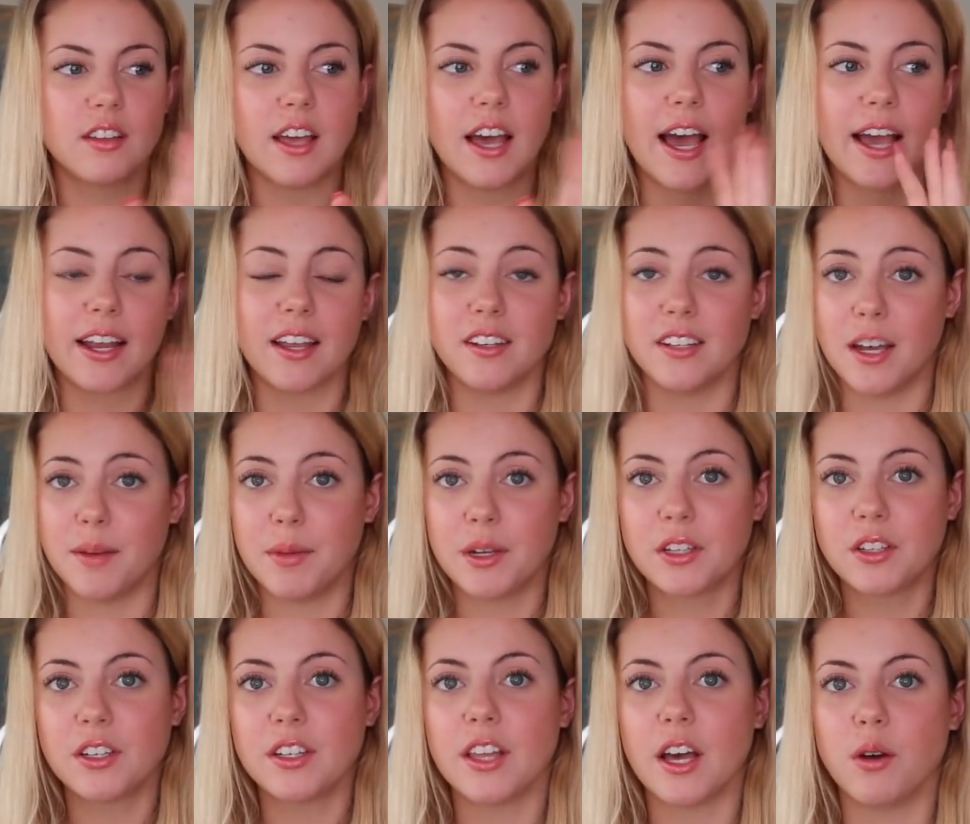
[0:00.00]

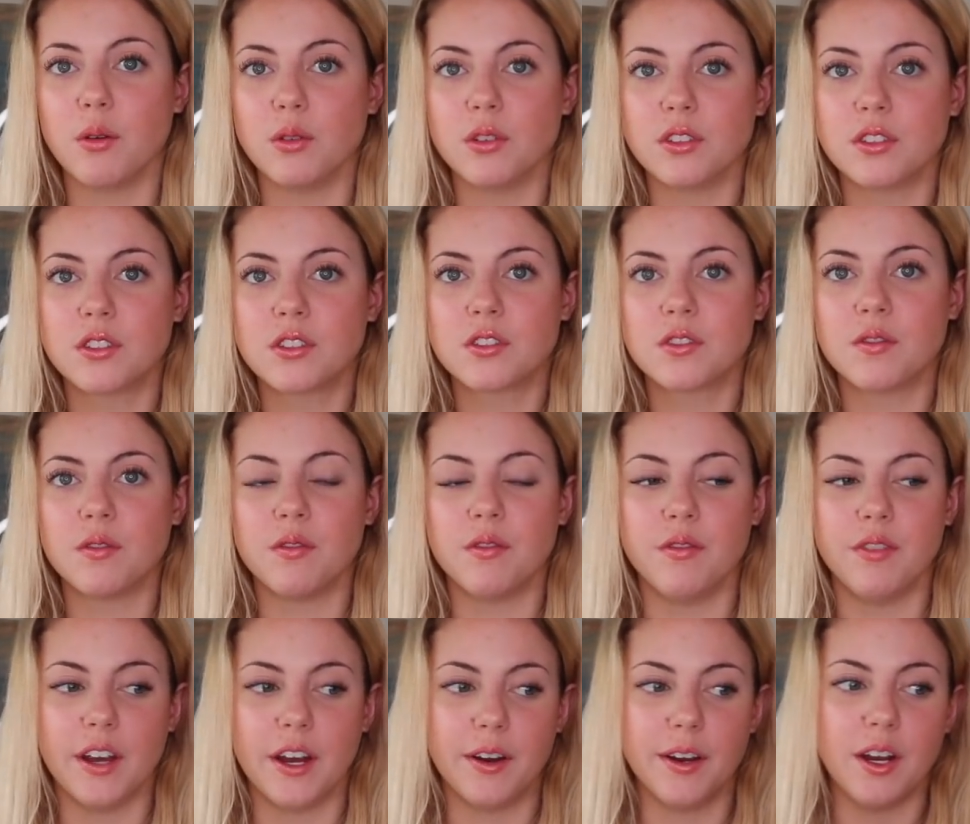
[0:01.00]
academically, that was
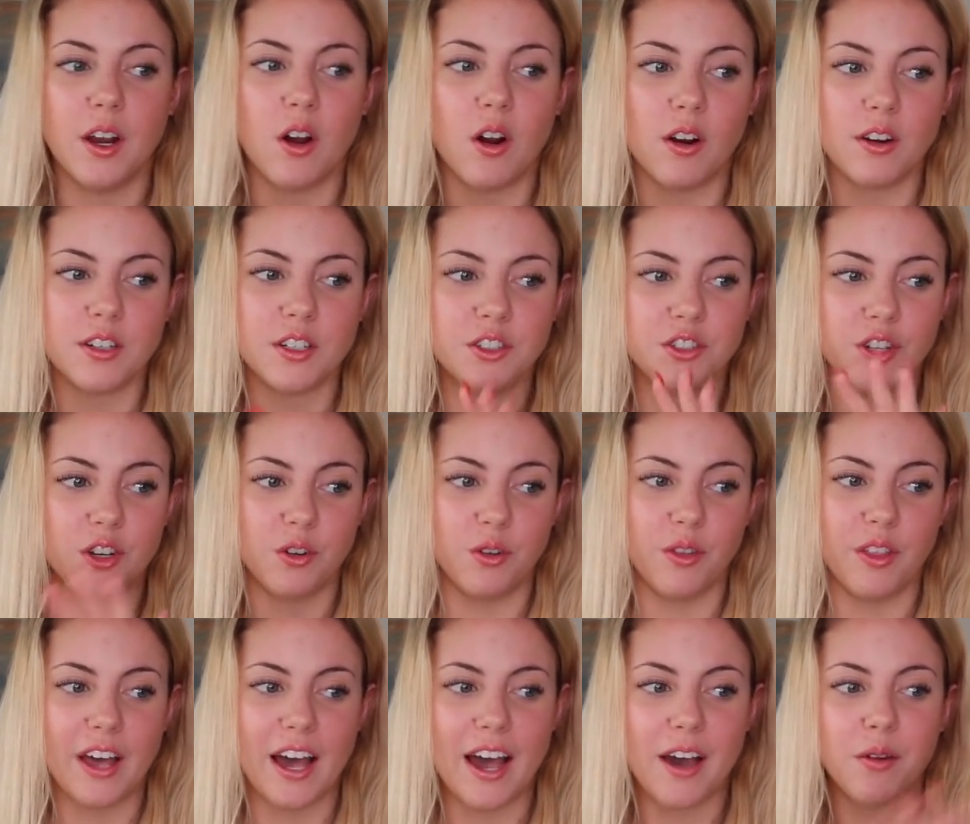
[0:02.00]
very hard to
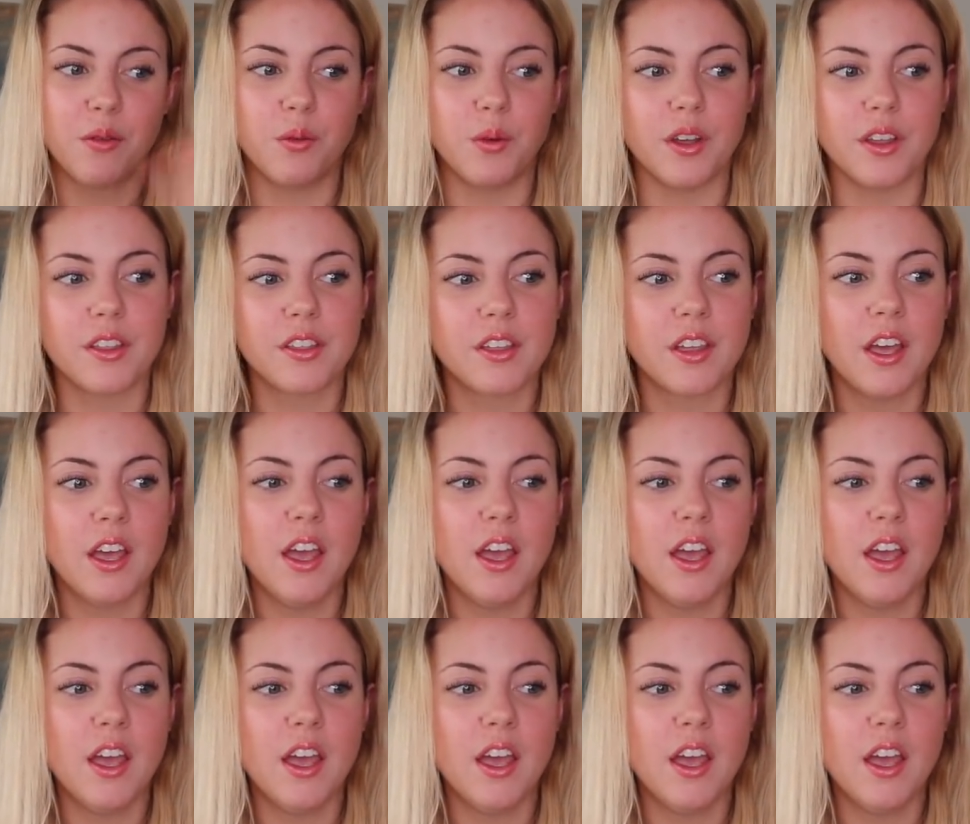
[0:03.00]
juggle that with